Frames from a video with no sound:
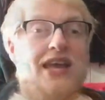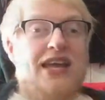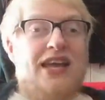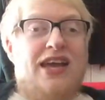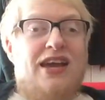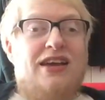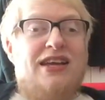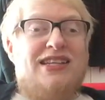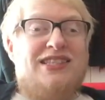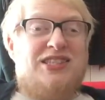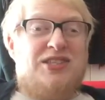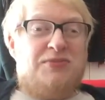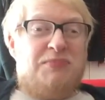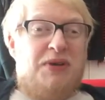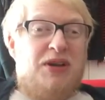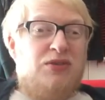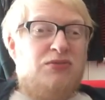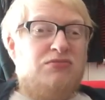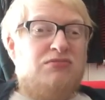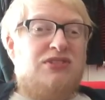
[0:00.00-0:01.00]
Yeah, it's
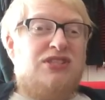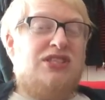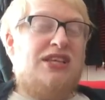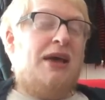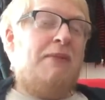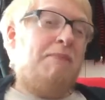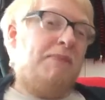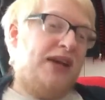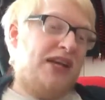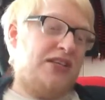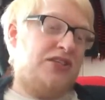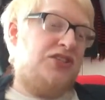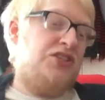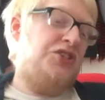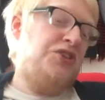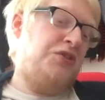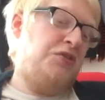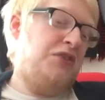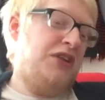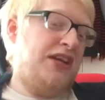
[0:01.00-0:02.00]
about
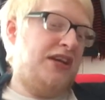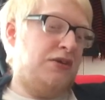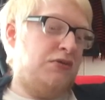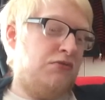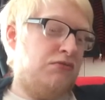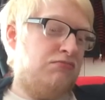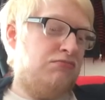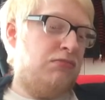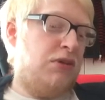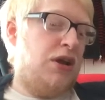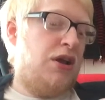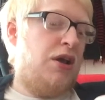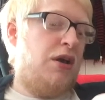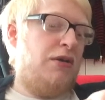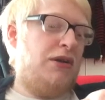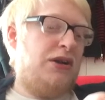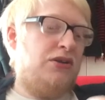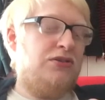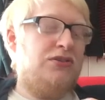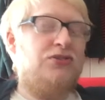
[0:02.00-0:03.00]
2:10 now,
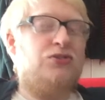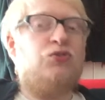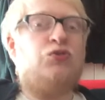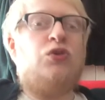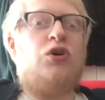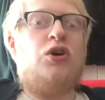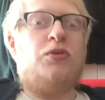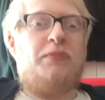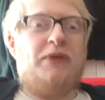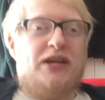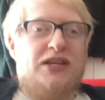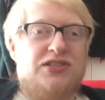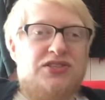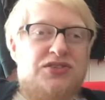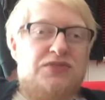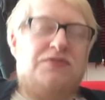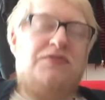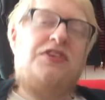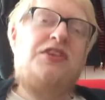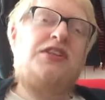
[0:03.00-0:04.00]
going on 2:15,
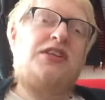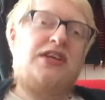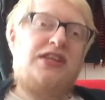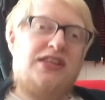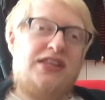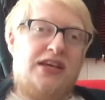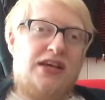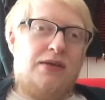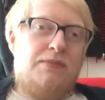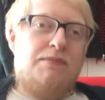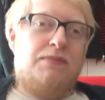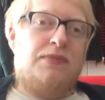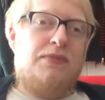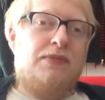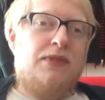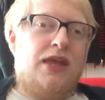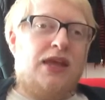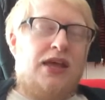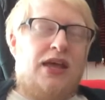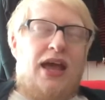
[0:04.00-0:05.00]
something like that,
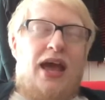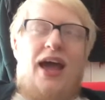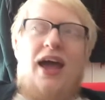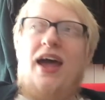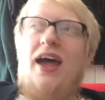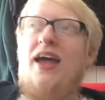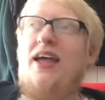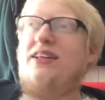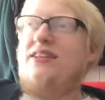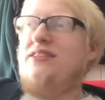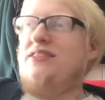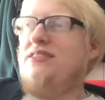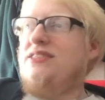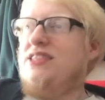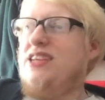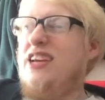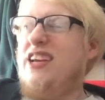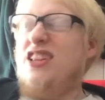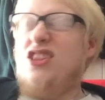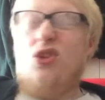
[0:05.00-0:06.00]
and
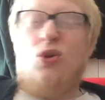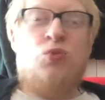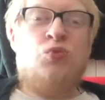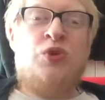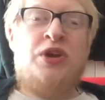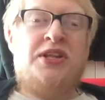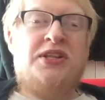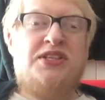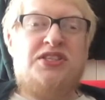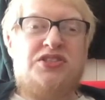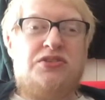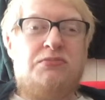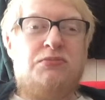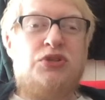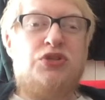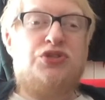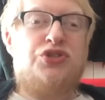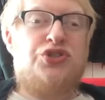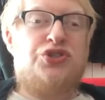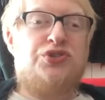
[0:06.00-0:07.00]
not really done
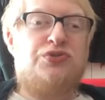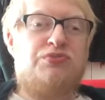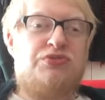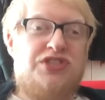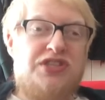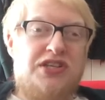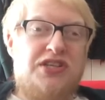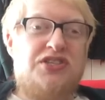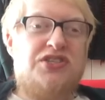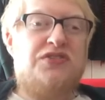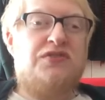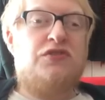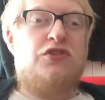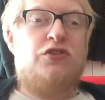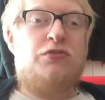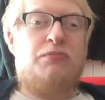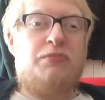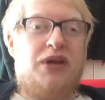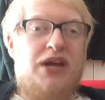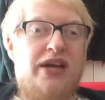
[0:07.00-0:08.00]
much since I've
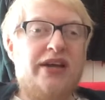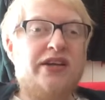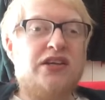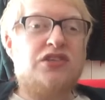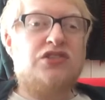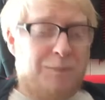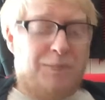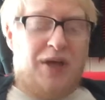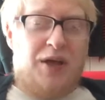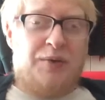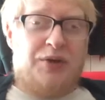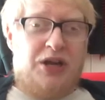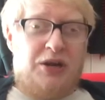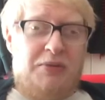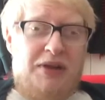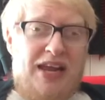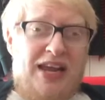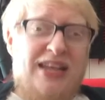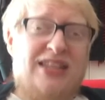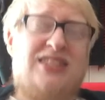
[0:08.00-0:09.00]
come back. I'm going to
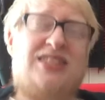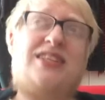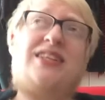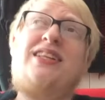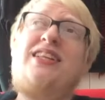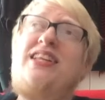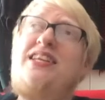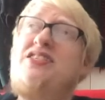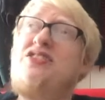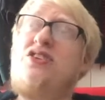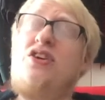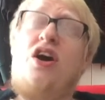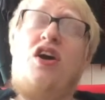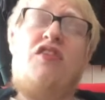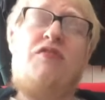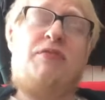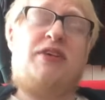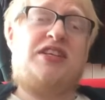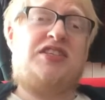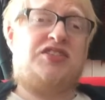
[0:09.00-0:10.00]
be here till at least
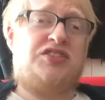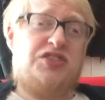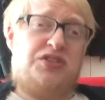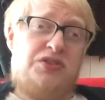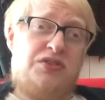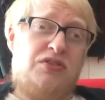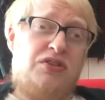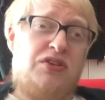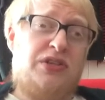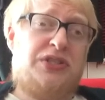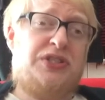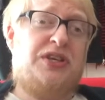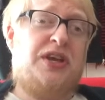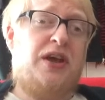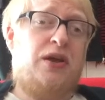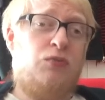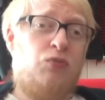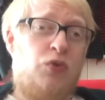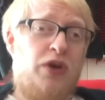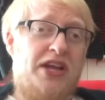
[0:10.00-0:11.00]
2:30 because
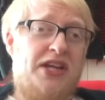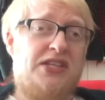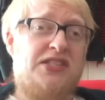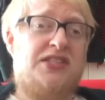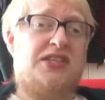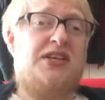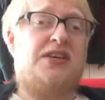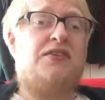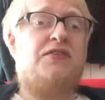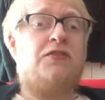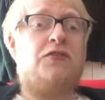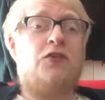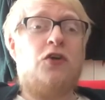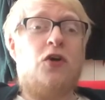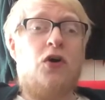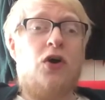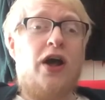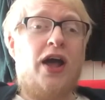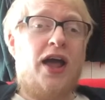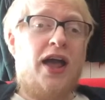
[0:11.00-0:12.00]
I'm waiting
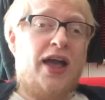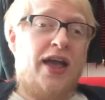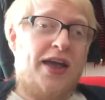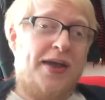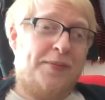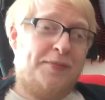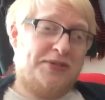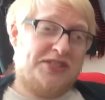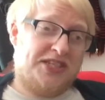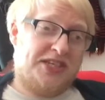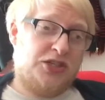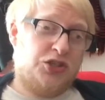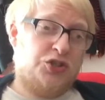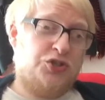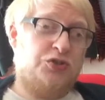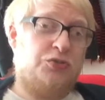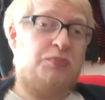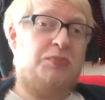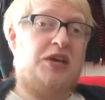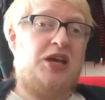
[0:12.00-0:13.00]
for a
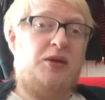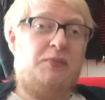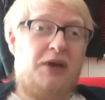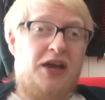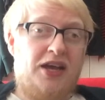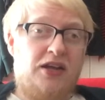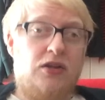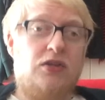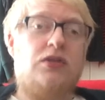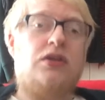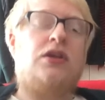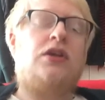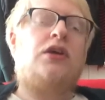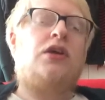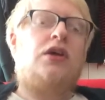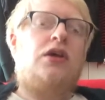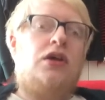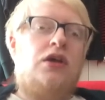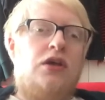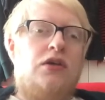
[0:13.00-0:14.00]
potential beer mail
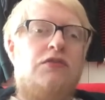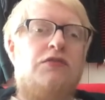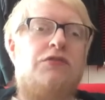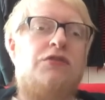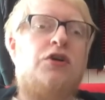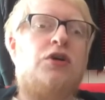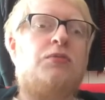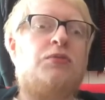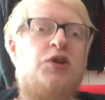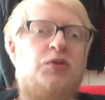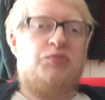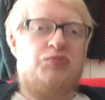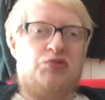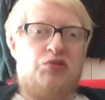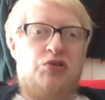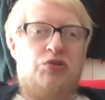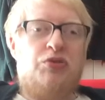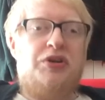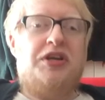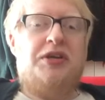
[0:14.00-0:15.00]
from
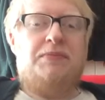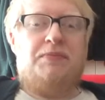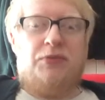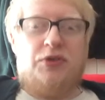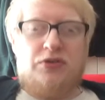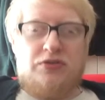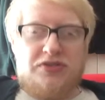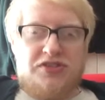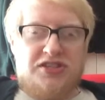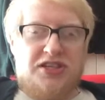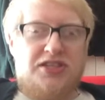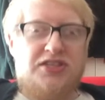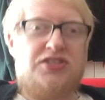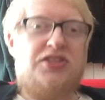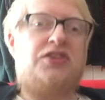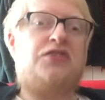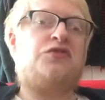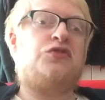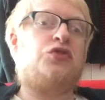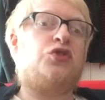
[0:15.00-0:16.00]
brewery who are
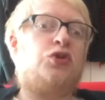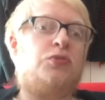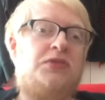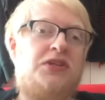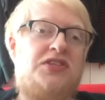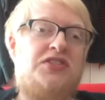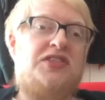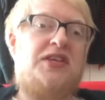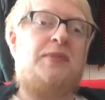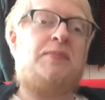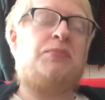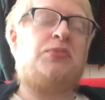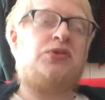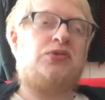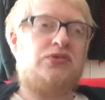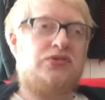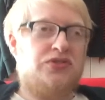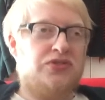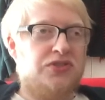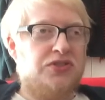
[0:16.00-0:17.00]
sending over a couple of
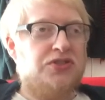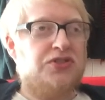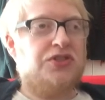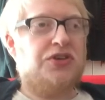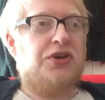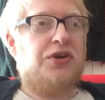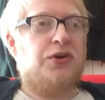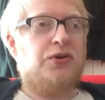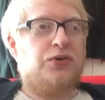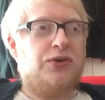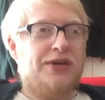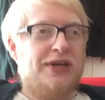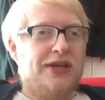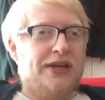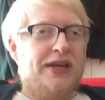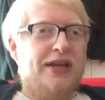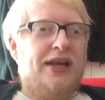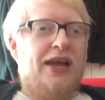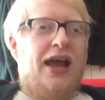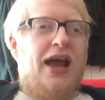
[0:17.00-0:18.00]
samples. So
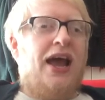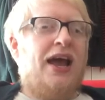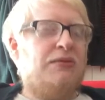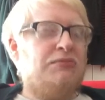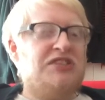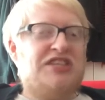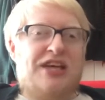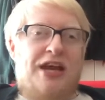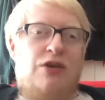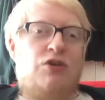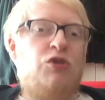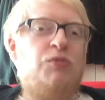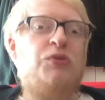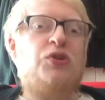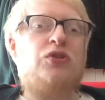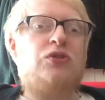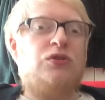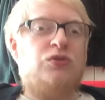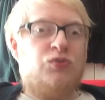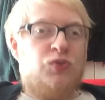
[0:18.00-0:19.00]
I'm
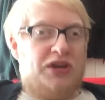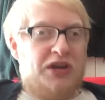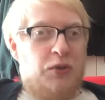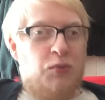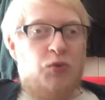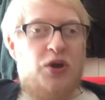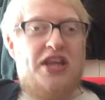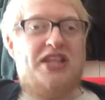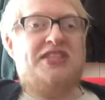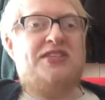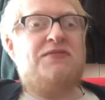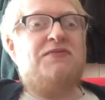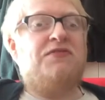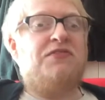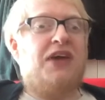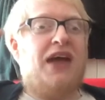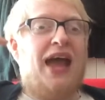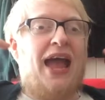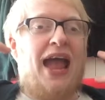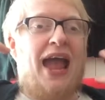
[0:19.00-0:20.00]
terrible when I'm waiting
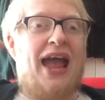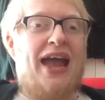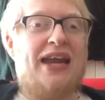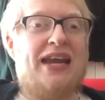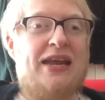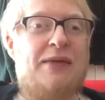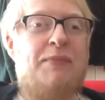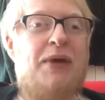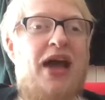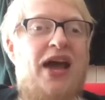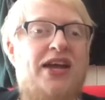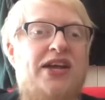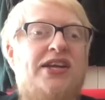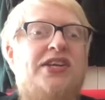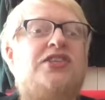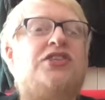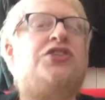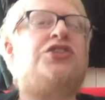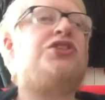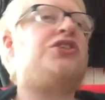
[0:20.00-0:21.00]
for any
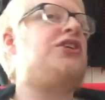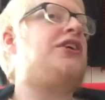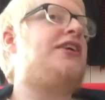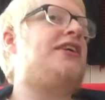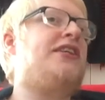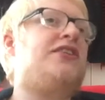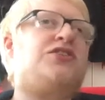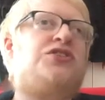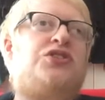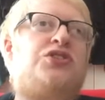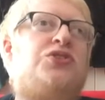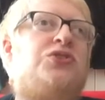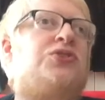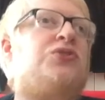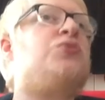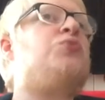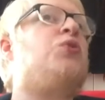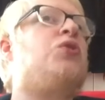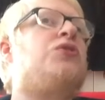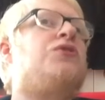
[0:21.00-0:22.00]
package. It's
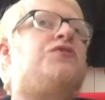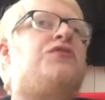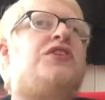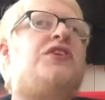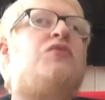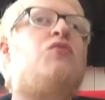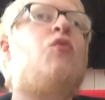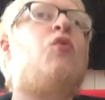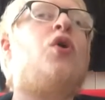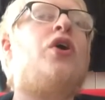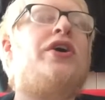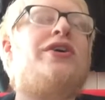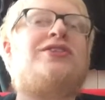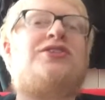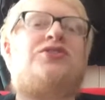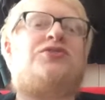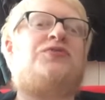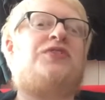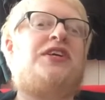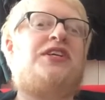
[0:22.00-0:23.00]
just one of the
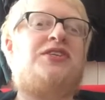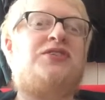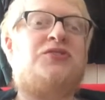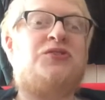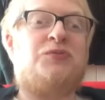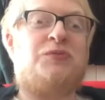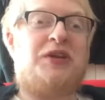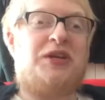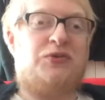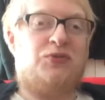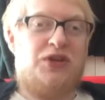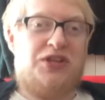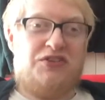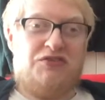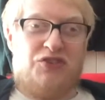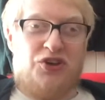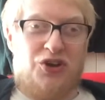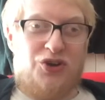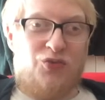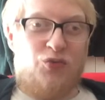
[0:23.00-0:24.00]
worst things for me when
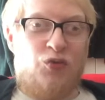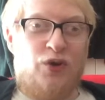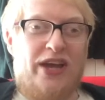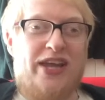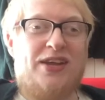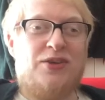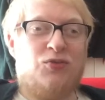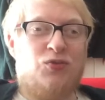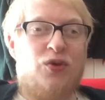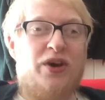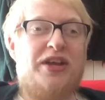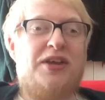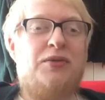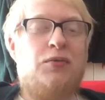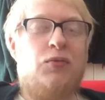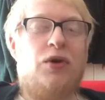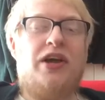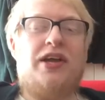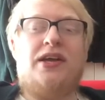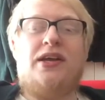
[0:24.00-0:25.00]
you've got to
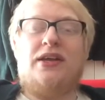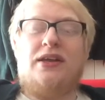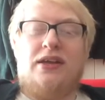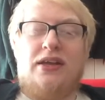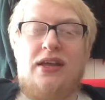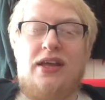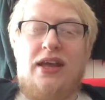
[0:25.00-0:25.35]
wait.